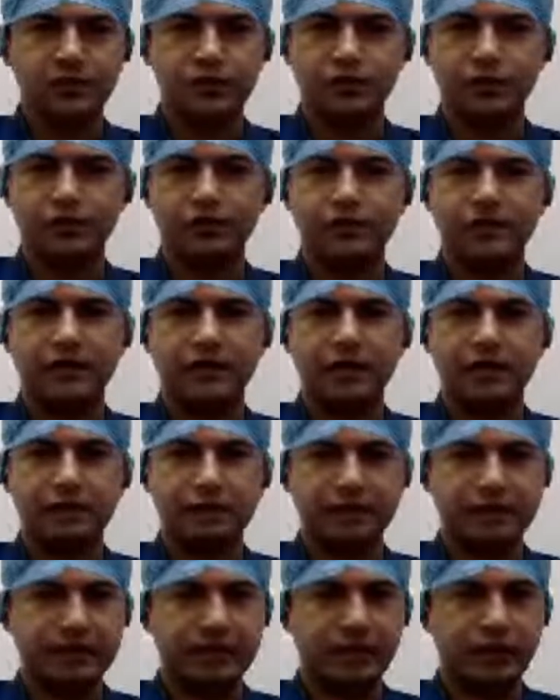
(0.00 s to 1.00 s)
So if there are any
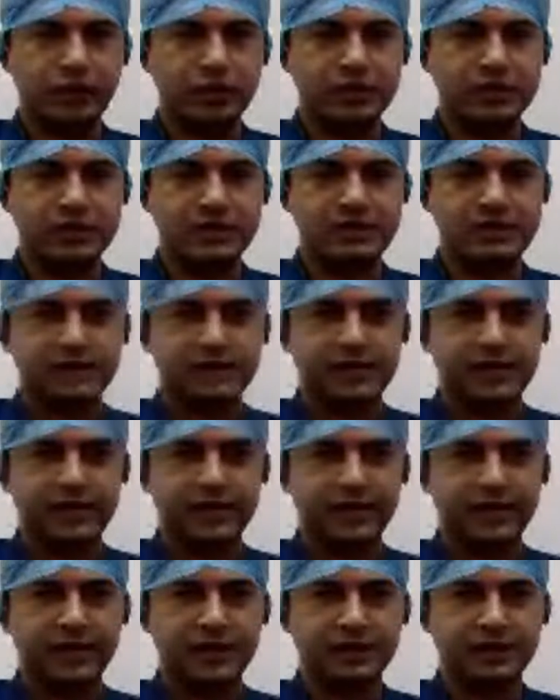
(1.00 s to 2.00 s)
further questions,
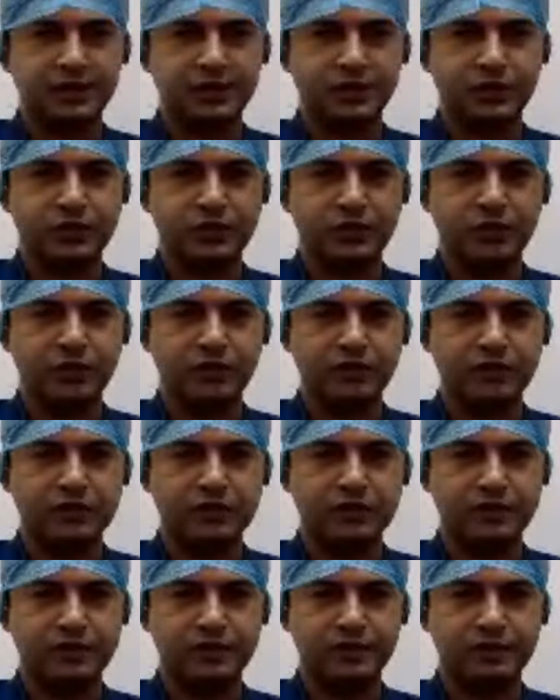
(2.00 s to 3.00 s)
I'll continue with the
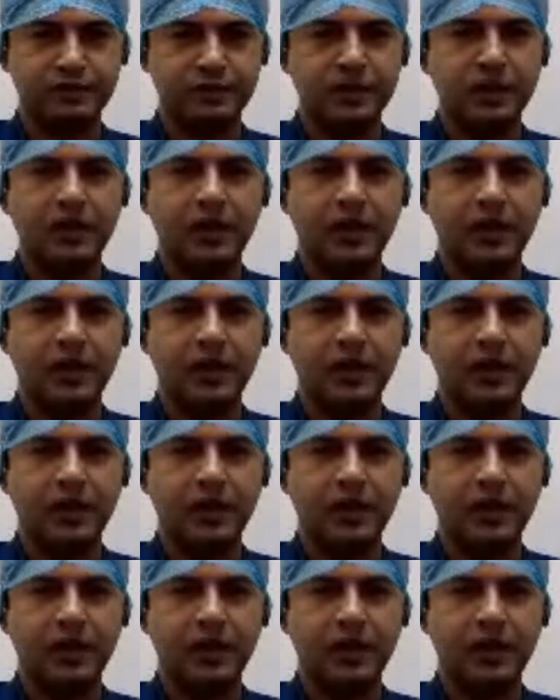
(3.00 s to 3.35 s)
conversation.